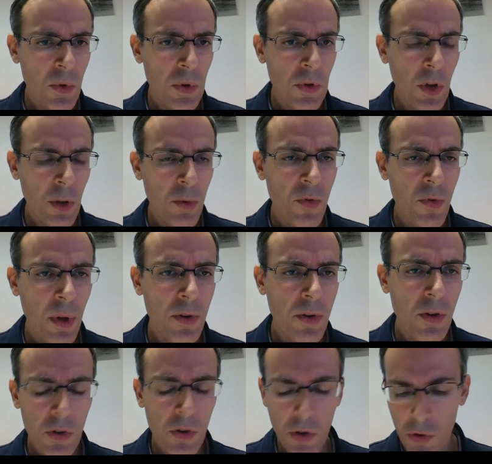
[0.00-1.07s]
Self-profiler
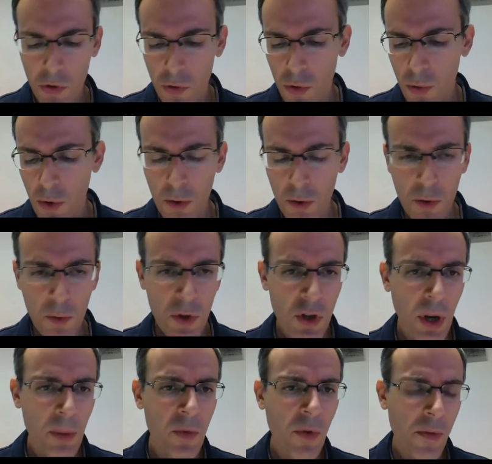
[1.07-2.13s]
is a tool which
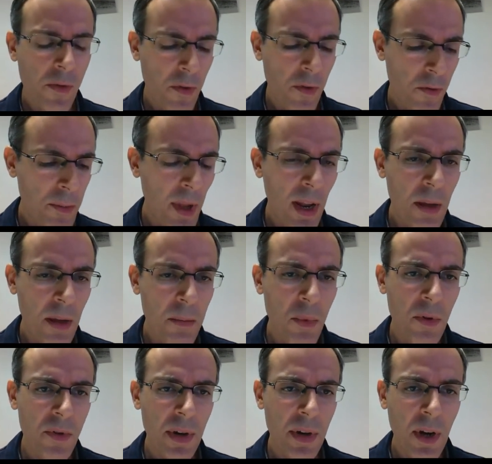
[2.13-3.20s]
comes from the lab
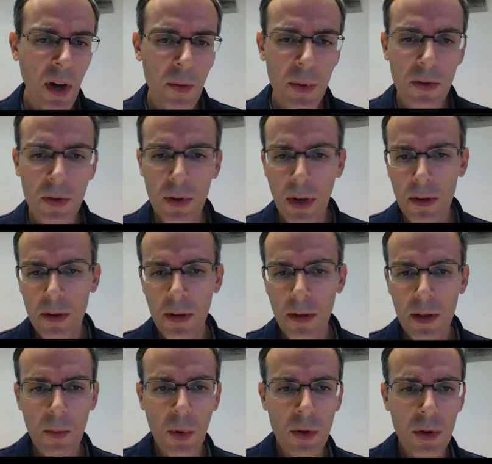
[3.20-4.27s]
of Ann Carpenter at
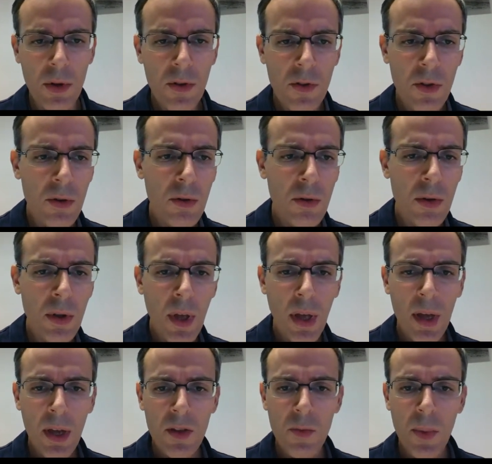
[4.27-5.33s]
the Broad Institute.
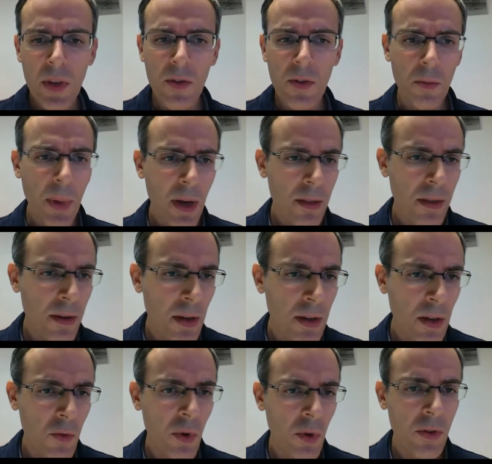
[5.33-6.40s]
It's based on Python and
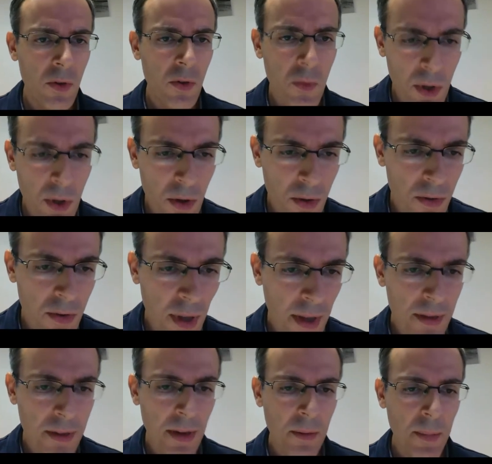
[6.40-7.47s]
then run on Windows
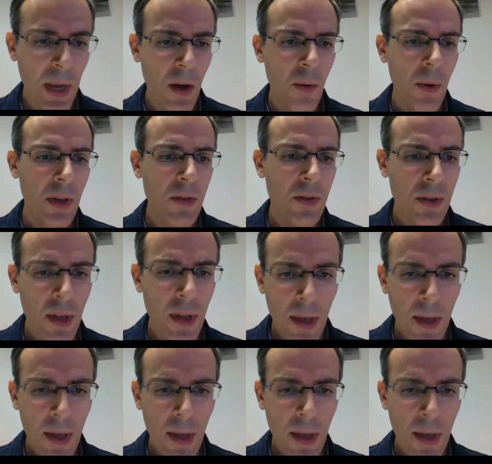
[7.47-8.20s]
and Mac OS.